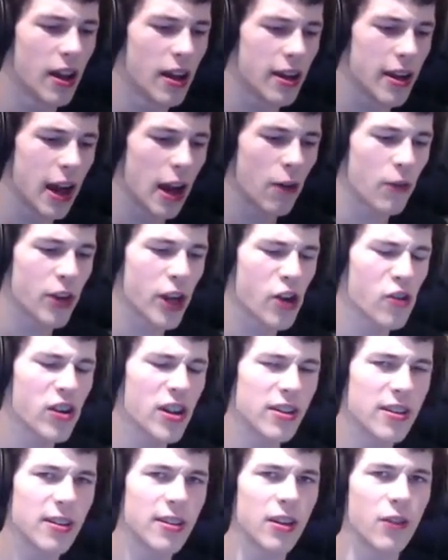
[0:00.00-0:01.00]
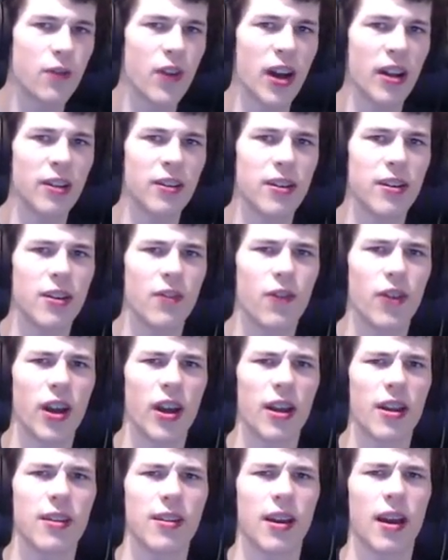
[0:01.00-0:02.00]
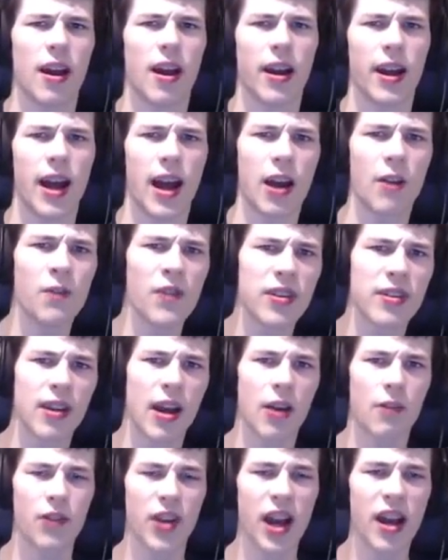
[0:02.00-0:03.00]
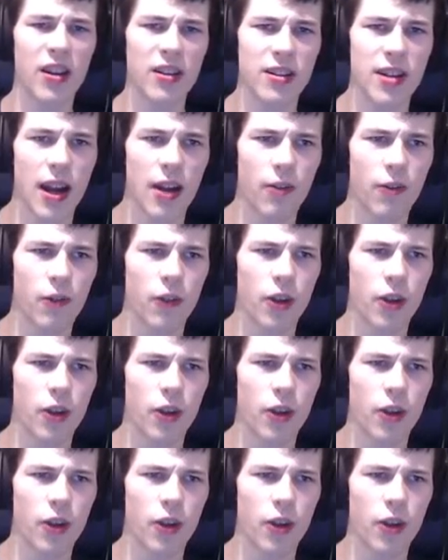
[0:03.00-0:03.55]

Now, the only disadvantage I have is that they actually have,